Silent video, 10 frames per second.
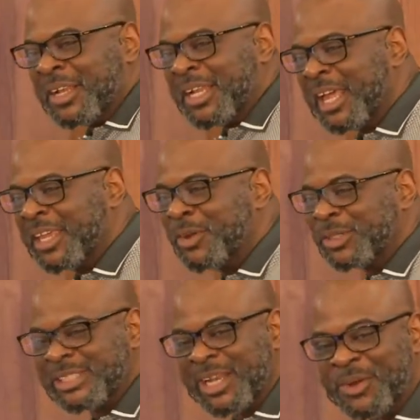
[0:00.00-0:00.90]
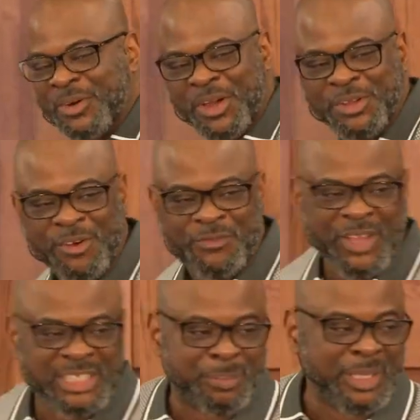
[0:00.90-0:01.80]
The guilty look on your
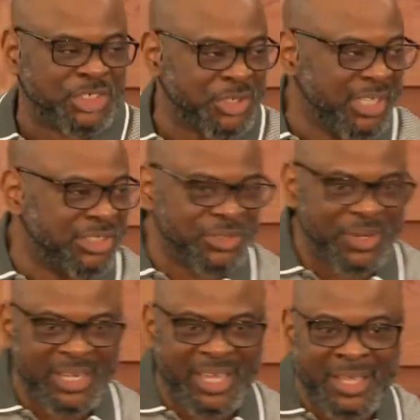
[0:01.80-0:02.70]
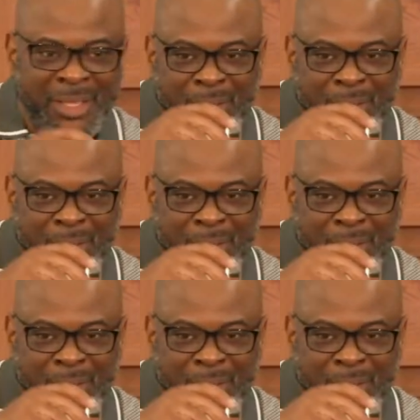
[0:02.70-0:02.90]
face betrays you, ain't it?